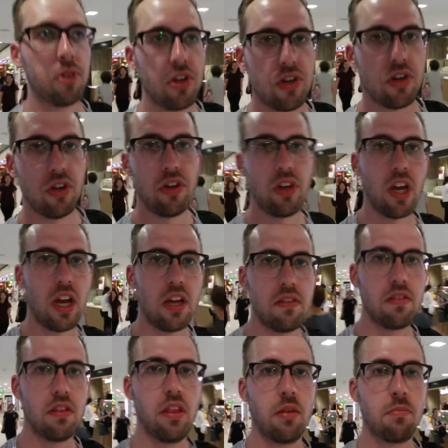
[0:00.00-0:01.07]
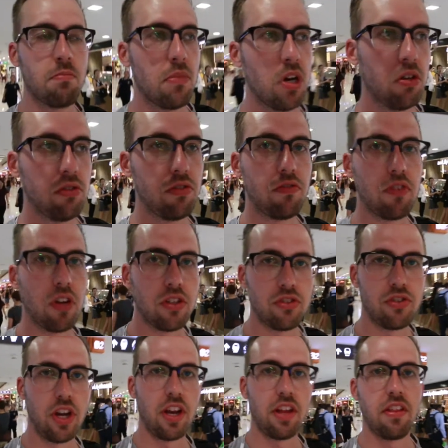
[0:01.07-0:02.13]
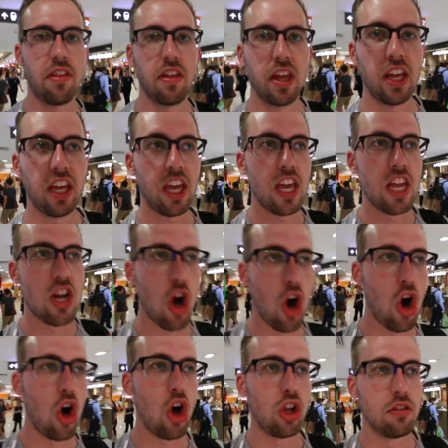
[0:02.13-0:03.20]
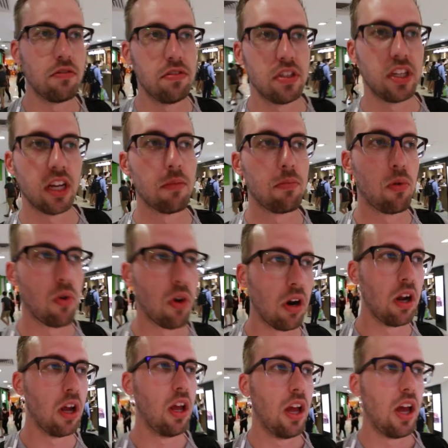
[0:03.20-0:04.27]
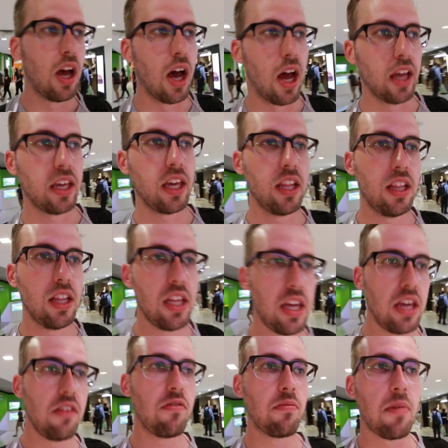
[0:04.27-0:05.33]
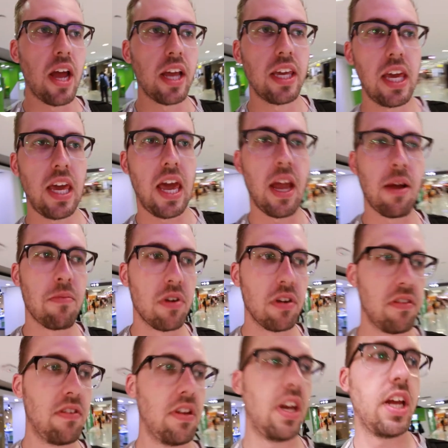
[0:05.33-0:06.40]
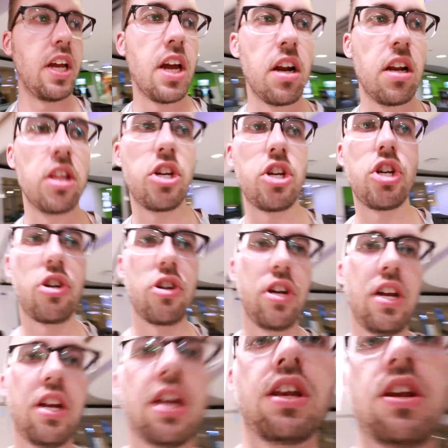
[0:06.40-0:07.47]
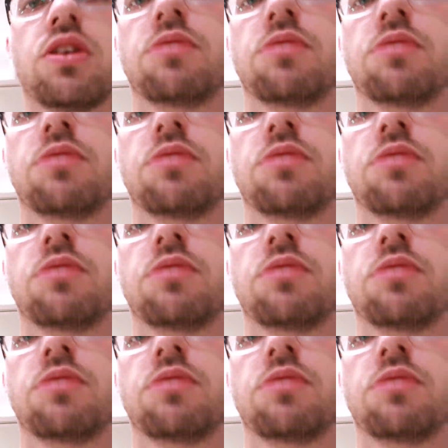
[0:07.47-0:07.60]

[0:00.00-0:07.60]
gonna show you guys the most frustrating thing in all of Singapore. I can leave my camera sitting out on the street and